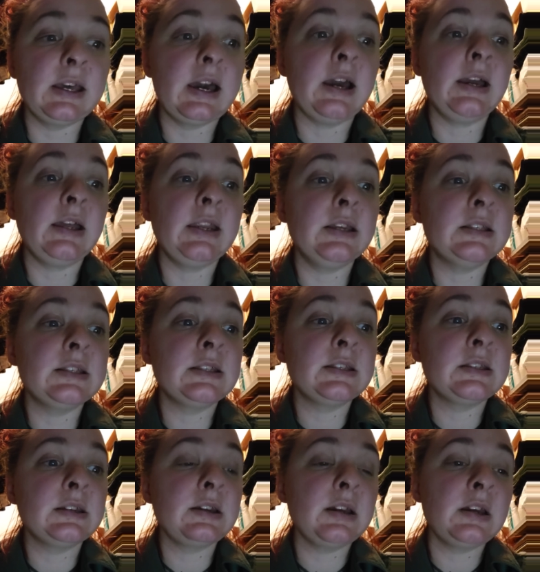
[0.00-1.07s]
like that. And
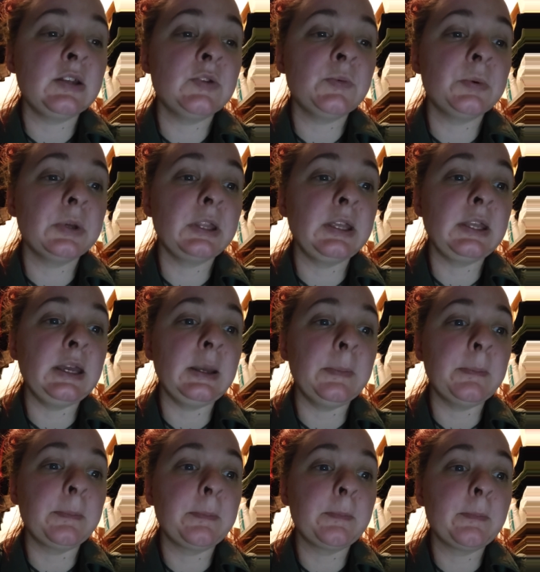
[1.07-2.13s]
it's really
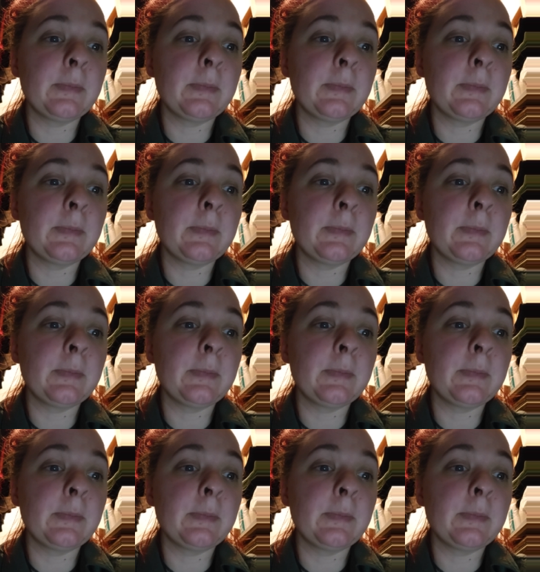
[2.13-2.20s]
neat.